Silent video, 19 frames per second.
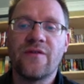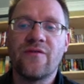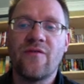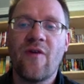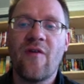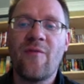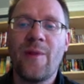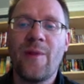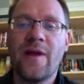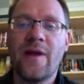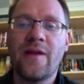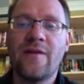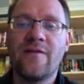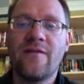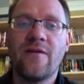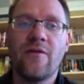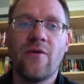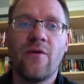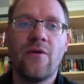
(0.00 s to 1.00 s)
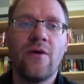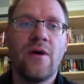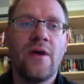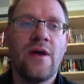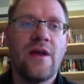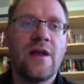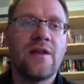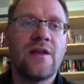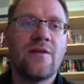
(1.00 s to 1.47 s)
So if I plug in a 0
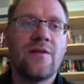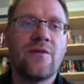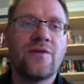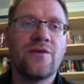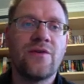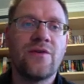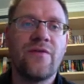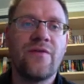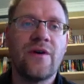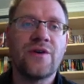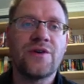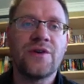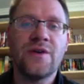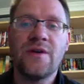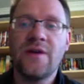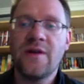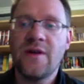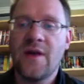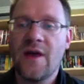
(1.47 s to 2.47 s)
into the original function,